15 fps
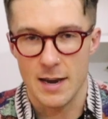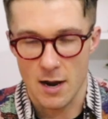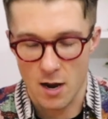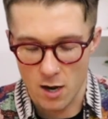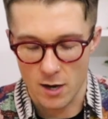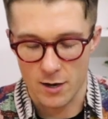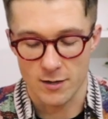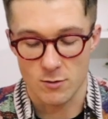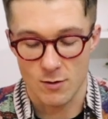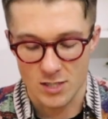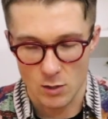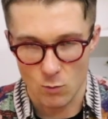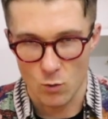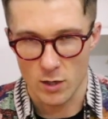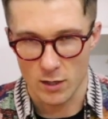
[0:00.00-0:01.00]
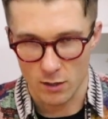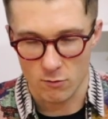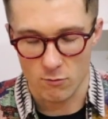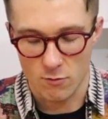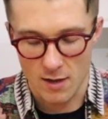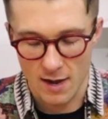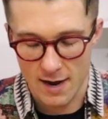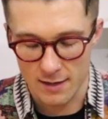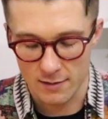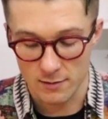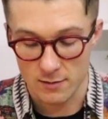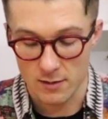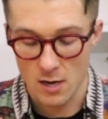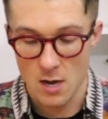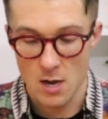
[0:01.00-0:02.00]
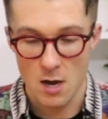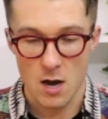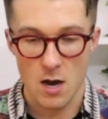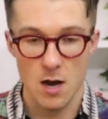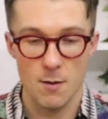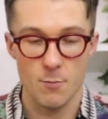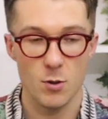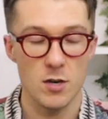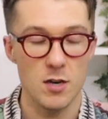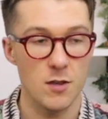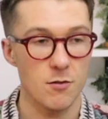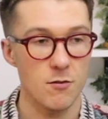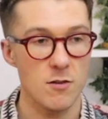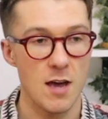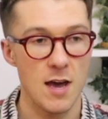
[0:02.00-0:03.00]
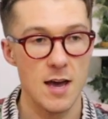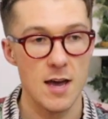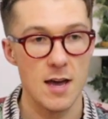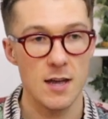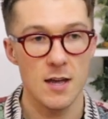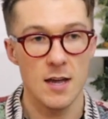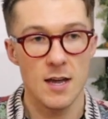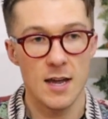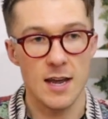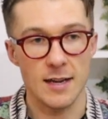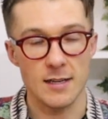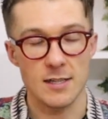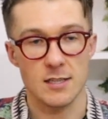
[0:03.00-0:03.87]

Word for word: then harder to actually work it through your hands uh, putting it through the hair it,